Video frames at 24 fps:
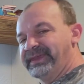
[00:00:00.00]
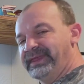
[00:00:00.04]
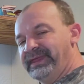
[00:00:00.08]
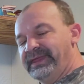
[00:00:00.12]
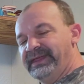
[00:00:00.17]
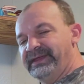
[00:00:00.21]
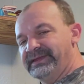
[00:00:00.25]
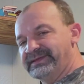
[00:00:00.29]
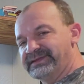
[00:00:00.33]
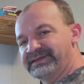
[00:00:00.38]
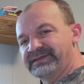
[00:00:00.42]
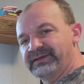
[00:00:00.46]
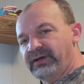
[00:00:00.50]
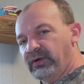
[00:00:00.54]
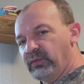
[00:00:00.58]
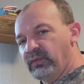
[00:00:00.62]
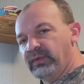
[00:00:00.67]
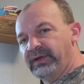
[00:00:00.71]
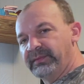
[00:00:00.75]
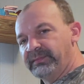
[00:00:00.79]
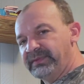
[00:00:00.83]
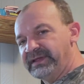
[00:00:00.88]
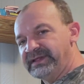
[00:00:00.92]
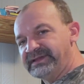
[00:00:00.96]
it's a
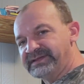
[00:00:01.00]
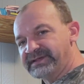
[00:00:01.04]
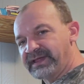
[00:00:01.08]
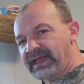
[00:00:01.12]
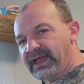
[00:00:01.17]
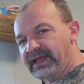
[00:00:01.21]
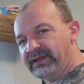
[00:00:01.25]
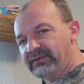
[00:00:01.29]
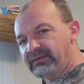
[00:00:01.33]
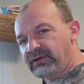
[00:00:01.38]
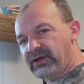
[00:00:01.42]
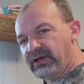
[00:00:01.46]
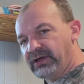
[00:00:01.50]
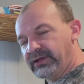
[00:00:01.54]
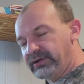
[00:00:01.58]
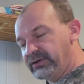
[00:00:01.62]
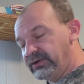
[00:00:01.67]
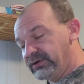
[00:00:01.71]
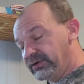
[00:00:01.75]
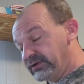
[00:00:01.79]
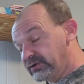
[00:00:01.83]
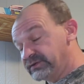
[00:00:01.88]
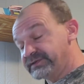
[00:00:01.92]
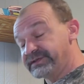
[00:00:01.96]
one-piece guide
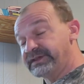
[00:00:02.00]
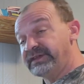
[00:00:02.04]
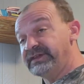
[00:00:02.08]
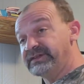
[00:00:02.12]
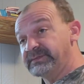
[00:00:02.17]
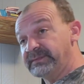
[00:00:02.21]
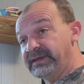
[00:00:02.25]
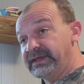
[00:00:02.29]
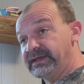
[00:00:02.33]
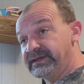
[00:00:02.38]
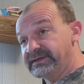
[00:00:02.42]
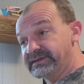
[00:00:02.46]
rod, or excuse me,